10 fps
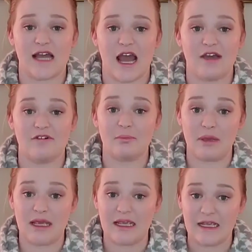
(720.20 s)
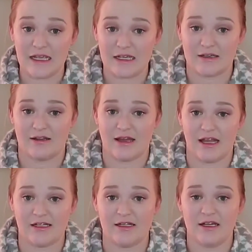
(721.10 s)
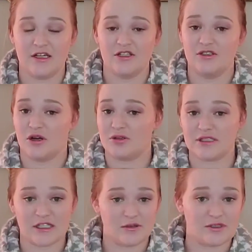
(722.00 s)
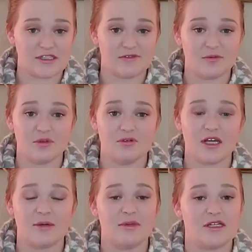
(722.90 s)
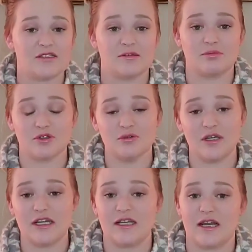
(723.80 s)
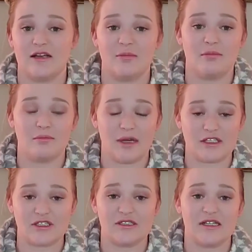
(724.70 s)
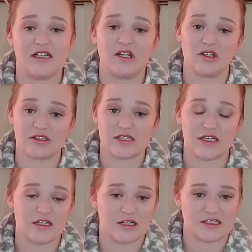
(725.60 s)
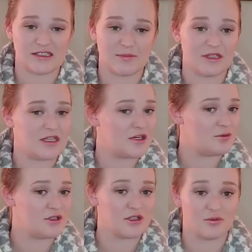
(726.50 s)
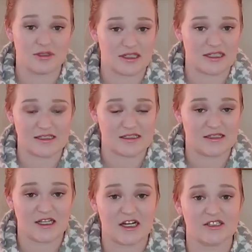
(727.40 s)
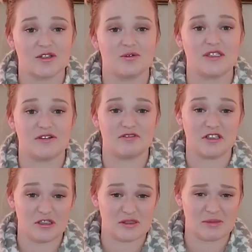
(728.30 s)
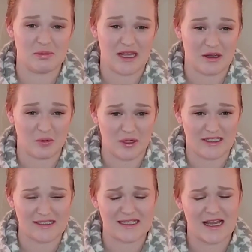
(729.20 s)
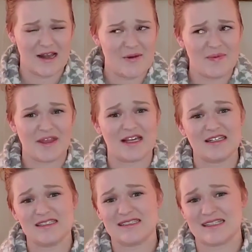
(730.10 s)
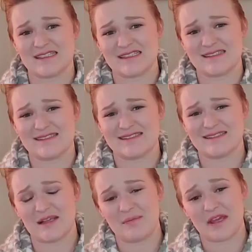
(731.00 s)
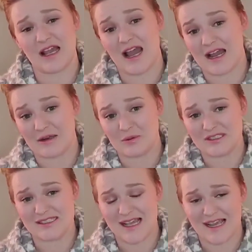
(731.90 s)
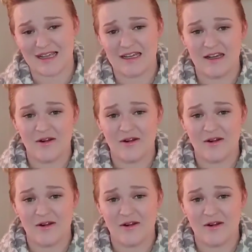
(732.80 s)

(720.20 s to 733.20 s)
that have a pink line. Don't take the ones that have a blue line, because the blue ink kind of meshes and it looks like there is something there when there really isn't there. So definitely use the pink ones. At least that's something I would say